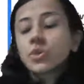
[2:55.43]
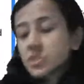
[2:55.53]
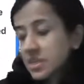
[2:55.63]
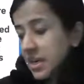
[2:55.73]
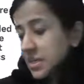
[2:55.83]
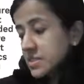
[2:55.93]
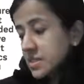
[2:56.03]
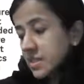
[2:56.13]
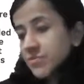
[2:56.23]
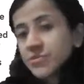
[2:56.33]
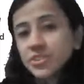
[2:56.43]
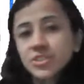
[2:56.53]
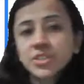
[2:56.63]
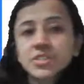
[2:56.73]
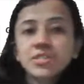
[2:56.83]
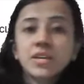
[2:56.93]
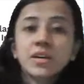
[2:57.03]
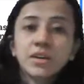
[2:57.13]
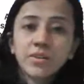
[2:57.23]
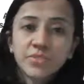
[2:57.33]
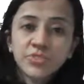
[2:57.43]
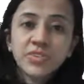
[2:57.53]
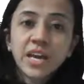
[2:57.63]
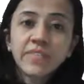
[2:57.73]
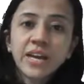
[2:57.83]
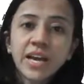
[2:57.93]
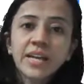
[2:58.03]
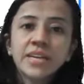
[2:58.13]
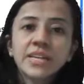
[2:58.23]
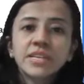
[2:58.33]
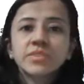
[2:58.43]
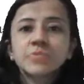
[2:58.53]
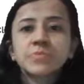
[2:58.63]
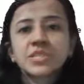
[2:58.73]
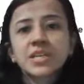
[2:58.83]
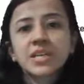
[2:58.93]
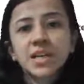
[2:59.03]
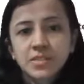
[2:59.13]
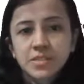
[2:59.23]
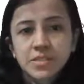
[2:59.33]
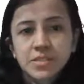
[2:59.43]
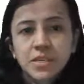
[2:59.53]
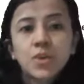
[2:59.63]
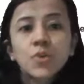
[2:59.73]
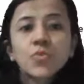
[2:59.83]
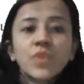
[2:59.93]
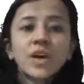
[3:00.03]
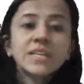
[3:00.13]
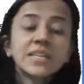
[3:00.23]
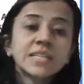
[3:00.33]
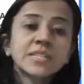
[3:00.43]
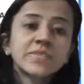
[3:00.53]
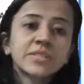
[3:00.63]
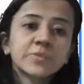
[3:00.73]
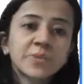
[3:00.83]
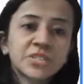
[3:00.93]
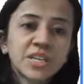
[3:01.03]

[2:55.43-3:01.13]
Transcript: There are certain features which we have added in our special classes. One that is our special